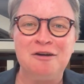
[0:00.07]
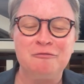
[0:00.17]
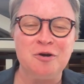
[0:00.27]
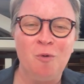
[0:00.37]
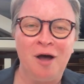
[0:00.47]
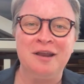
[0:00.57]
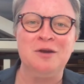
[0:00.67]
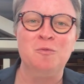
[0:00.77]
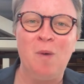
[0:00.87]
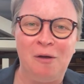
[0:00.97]
everyone,
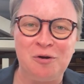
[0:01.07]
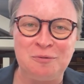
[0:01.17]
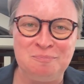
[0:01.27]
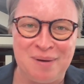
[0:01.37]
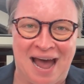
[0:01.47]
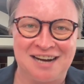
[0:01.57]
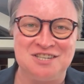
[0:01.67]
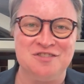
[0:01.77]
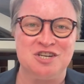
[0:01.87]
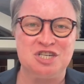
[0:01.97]
and welcome back
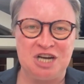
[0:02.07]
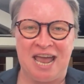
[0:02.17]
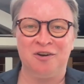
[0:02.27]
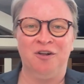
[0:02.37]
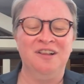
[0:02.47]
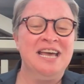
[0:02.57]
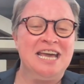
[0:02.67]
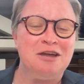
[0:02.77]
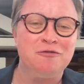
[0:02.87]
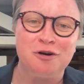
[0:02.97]
to the channel.
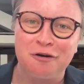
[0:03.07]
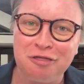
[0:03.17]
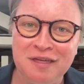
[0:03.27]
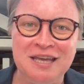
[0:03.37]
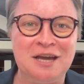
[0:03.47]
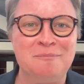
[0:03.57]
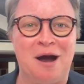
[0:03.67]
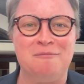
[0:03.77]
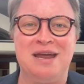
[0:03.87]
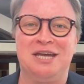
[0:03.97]
If you're thinking
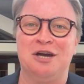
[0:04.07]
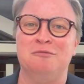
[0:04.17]
about making a